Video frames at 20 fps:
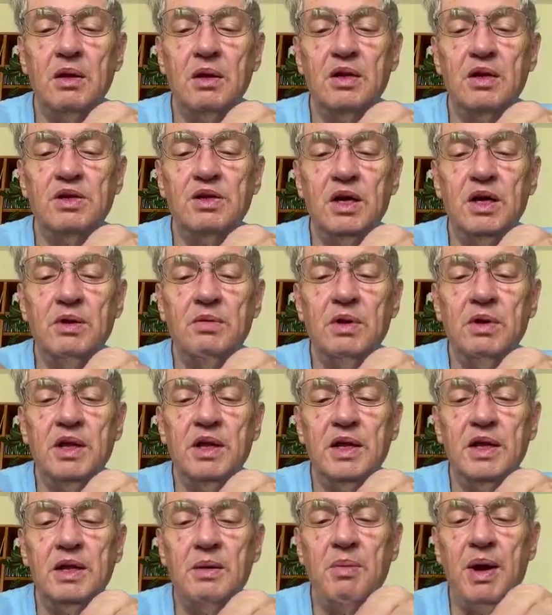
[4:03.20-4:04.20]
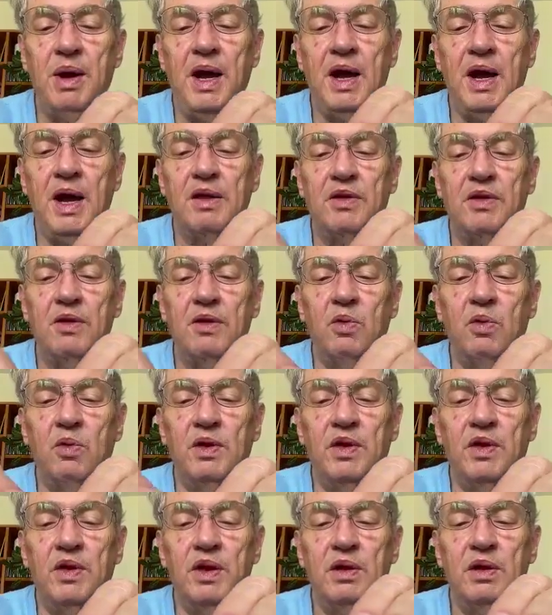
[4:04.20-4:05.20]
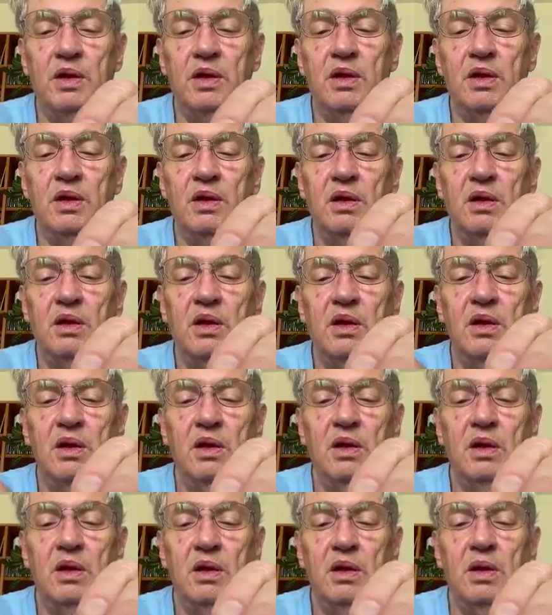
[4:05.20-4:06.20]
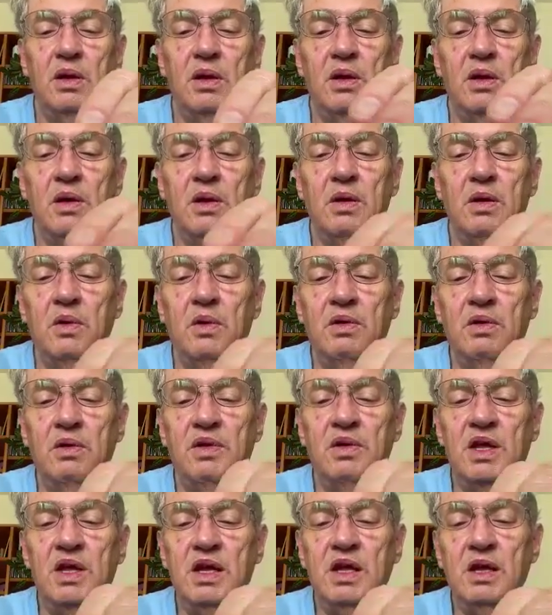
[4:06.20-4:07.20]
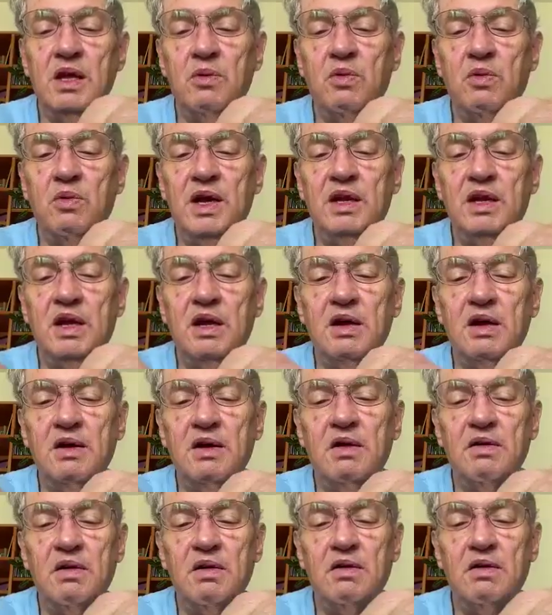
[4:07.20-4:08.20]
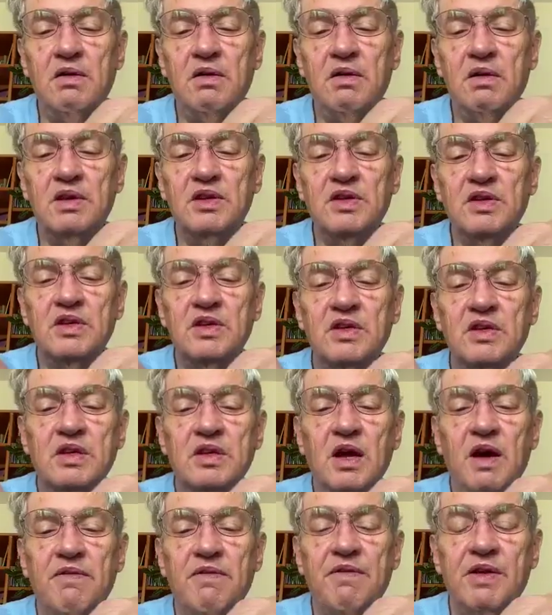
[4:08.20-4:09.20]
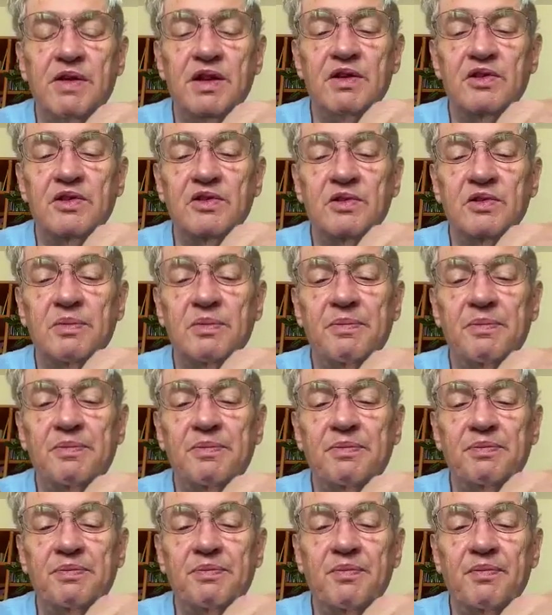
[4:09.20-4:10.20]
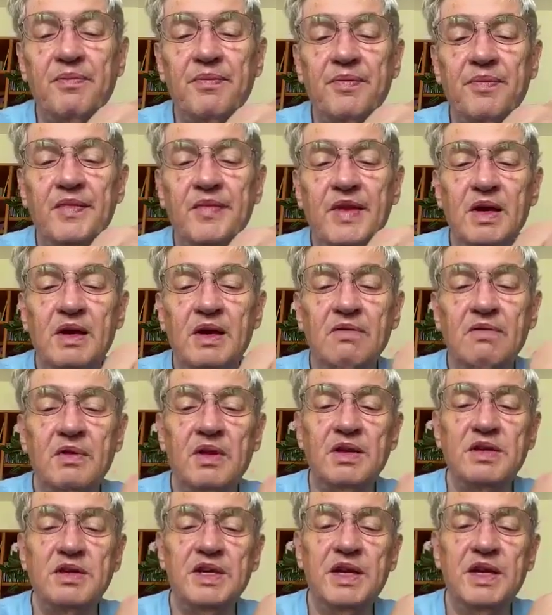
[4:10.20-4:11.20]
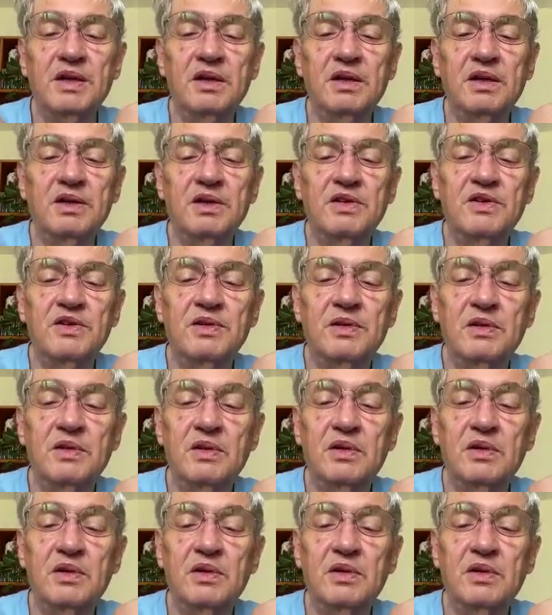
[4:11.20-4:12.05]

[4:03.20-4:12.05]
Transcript: I'm going to tie it right at the back there where the red stuff is, the tail is.